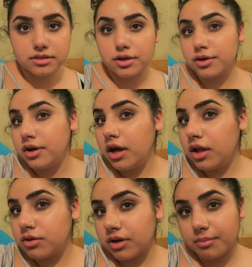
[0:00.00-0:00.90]
So
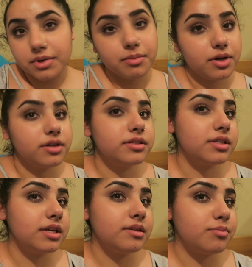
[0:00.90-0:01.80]
look, I'm gonna be
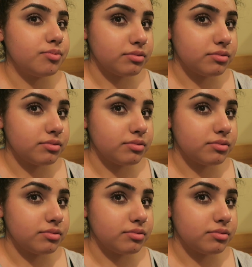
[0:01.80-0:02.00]
honest, it